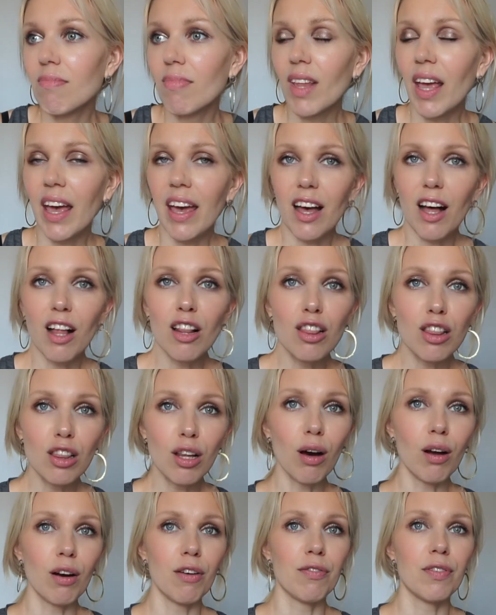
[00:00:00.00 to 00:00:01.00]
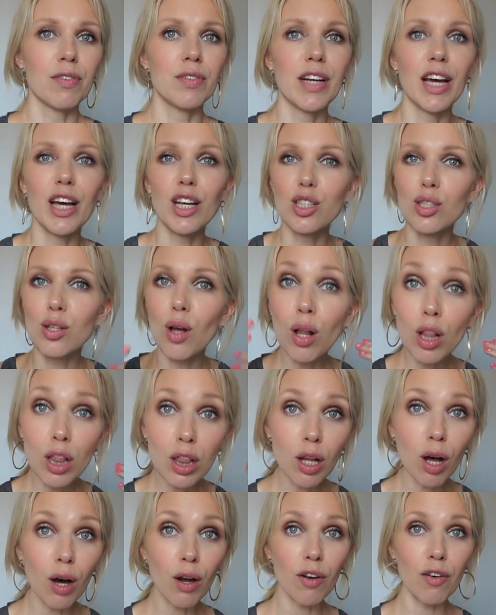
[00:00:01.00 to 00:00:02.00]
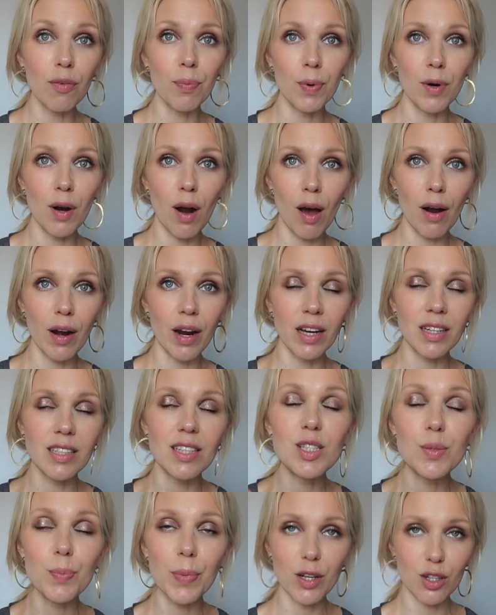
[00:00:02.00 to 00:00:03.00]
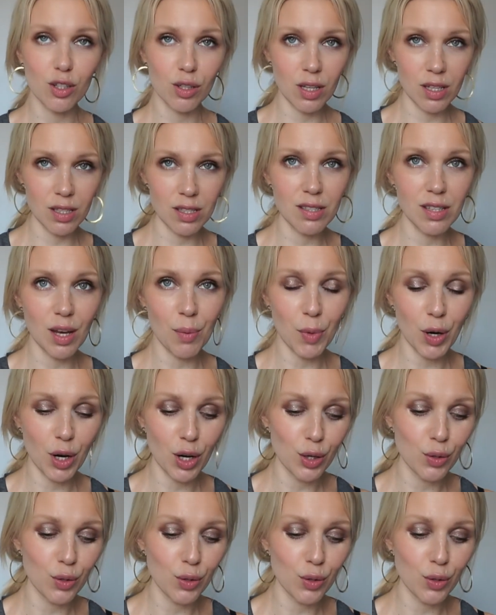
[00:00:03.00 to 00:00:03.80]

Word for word: like a lot of foundation, a lot of product, especially in summer.